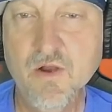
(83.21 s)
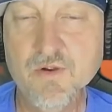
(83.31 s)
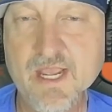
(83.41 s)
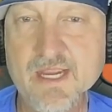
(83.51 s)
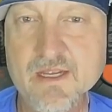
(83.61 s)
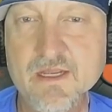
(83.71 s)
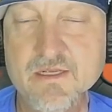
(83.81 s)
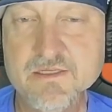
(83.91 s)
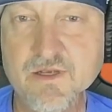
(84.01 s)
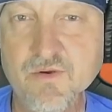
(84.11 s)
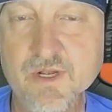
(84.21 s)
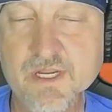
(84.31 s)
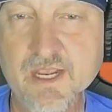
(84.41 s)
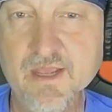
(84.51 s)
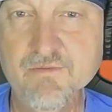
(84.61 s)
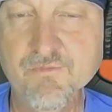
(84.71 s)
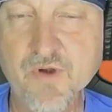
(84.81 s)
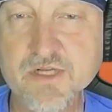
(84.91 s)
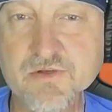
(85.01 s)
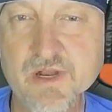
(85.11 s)
Okay, so again,
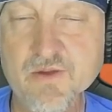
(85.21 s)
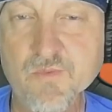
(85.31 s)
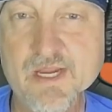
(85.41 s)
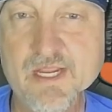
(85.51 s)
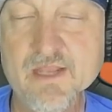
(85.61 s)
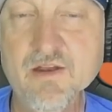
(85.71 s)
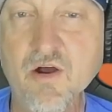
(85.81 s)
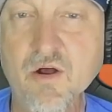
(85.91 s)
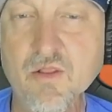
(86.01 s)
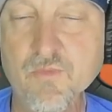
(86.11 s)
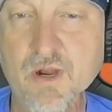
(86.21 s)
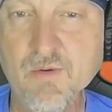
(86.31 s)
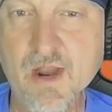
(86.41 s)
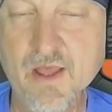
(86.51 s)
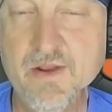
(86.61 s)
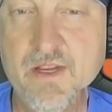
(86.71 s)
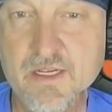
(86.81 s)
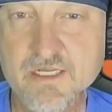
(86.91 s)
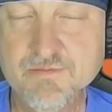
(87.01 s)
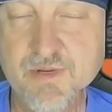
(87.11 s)
frustrating weekend all the way around,
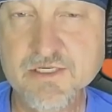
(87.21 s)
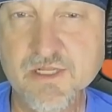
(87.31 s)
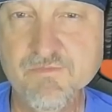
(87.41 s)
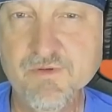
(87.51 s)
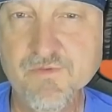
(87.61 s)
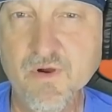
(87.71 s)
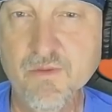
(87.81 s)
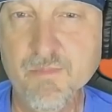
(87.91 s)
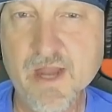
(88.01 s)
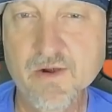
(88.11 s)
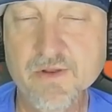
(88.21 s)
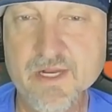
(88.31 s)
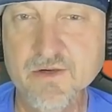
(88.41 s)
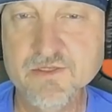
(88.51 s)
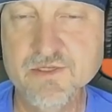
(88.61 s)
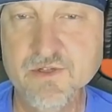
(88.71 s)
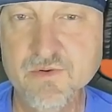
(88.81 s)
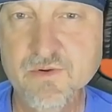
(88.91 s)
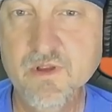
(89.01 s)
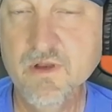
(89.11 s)
especially if you follow the minor leaguers
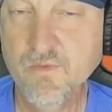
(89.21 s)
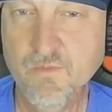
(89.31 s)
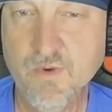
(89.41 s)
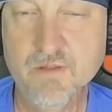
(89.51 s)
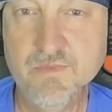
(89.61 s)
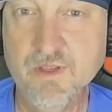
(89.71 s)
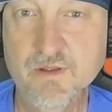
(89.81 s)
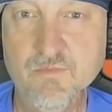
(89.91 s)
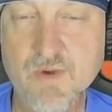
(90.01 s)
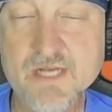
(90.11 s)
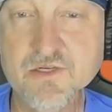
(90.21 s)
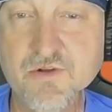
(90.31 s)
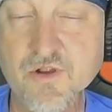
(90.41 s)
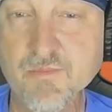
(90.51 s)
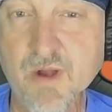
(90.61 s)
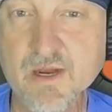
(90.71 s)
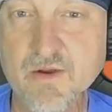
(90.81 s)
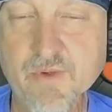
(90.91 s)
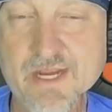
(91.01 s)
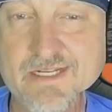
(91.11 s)
too. The Rancho Cucamonga
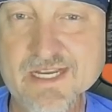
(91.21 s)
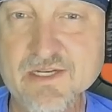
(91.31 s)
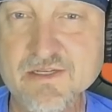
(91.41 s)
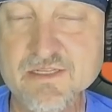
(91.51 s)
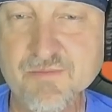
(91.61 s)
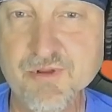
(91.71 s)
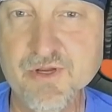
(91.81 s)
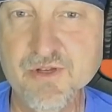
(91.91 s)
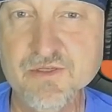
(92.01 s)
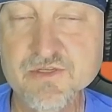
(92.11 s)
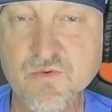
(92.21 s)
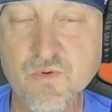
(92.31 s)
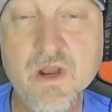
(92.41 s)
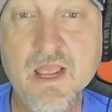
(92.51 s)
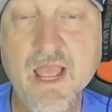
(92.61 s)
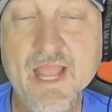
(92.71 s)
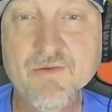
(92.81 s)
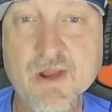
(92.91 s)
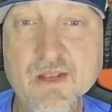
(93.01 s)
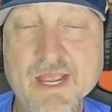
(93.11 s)
Quakes, they just simply couldn't score. At
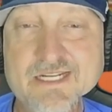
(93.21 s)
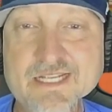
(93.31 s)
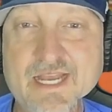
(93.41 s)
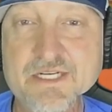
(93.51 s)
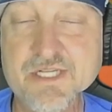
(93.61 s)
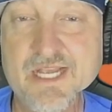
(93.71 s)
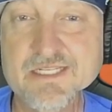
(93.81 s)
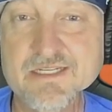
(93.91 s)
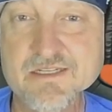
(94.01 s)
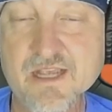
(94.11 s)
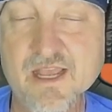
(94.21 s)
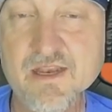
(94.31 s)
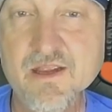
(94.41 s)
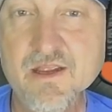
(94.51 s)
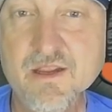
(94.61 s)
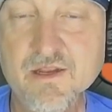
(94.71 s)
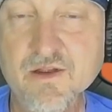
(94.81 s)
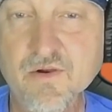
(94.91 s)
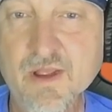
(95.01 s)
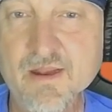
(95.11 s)
Great Lakes, they had a chance to set, you
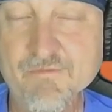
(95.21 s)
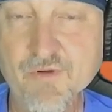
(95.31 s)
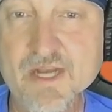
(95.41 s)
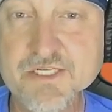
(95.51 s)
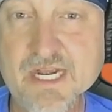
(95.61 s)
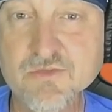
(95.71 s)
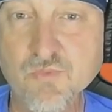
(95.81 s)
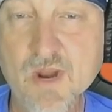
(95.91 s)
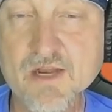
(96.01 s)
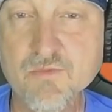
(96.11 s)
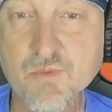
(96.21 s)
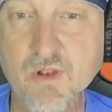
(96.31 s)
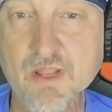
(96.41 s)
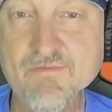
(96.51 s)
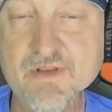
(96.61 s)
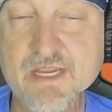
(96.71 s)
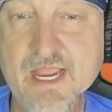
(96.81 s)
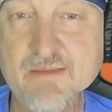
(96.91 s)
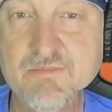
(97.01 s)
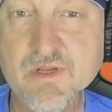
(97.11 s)
know, a franchise record with
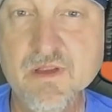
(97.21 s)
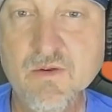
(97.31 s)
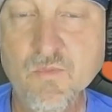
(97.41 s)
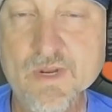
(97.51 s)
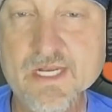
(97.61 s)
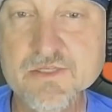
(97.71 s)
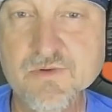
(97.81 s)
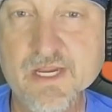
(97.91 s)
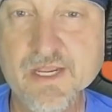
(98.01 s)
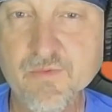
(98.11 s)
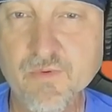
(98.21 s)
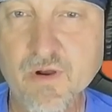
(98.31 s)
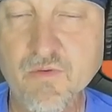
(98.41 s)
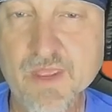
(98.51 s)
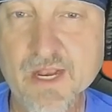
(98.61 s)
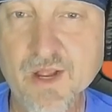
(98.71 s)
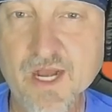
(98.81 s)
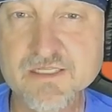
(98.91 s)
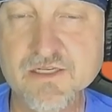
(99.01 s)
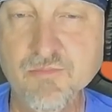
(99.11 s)
11-game winning streak in a row. They
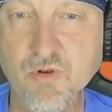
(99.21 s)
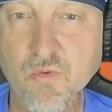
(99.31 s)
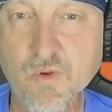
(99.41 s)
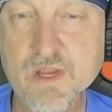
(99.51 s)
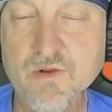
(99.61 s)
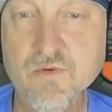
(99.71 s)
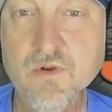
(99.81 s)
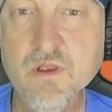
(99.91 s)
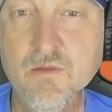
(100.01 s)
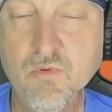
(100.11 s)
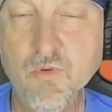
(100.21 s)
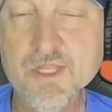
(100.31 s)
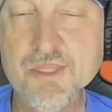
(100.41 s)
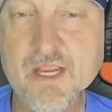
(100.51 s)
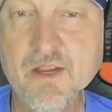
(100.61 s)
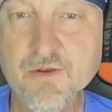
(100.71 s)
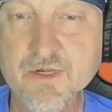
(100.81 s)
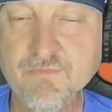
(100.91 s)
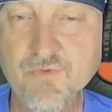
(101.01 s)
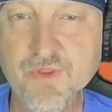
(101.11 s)
lost to Beloit, thank
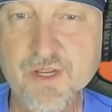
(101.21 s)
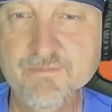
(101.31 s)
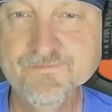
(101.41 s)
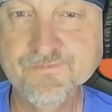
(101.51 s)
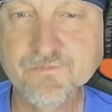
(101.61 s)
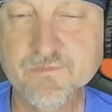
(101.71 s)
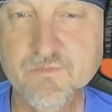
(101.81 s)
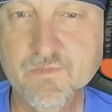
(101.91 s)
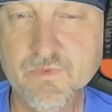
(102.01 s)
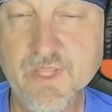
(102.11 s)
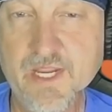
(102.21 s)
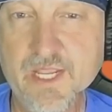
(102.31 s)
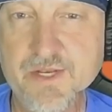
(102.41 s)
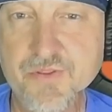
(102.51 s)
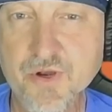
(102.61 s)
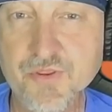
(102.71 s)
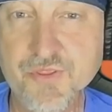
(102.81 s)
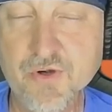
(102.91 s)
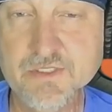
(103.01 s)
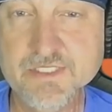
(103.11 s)
goodness for them. They ended their
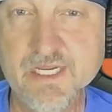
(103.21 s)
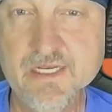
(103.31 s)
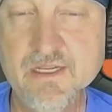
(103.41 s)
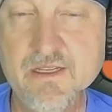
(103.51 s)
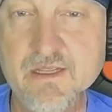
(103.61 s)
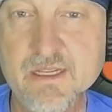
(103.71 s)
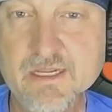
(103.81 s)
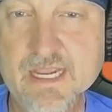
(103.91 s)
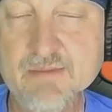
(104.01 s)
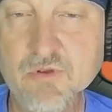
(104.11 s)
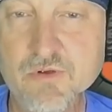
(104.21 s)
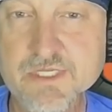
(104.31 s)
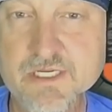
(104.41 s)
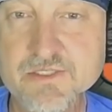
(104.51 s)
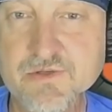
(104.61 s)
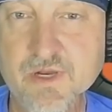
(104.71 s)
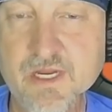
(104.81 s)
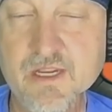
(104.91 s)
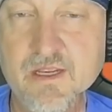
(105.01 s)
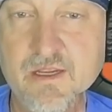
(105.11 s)
13-game losing
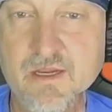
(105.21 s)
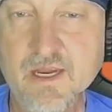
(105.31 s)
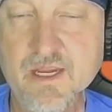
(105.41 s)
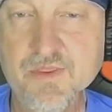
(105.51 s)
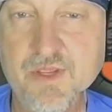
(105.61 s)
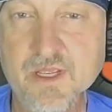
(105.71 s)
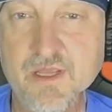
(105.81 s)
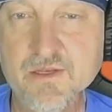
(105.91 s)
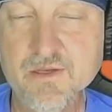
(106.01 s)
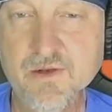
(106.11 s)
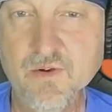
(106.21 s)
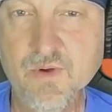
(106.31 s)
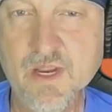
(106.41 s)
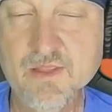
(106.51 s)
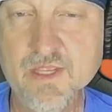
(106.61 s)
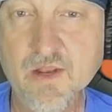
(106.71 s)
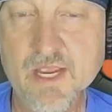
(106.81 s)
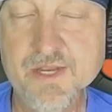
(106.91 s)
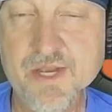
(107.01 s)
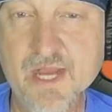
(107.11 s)
streak. And then, you know, hey, the
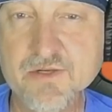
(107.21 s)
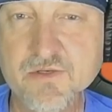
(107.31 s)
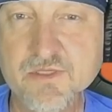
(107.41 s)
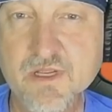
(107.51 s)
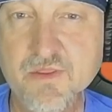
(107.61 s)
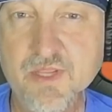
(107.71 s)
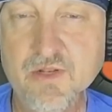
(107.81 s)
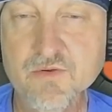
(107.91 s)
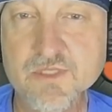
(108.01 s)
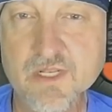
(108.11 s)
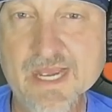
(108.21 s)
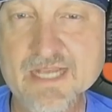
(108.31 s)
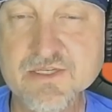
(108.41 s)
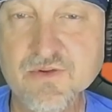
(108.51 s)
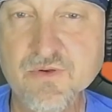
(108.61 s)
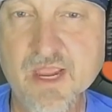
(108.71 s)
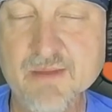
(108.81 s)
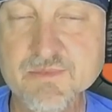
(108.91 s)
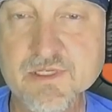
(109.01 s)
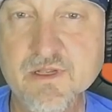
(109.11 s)
LA Dodgers, they lose the last two
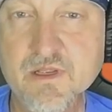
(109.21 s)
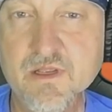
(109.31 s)
games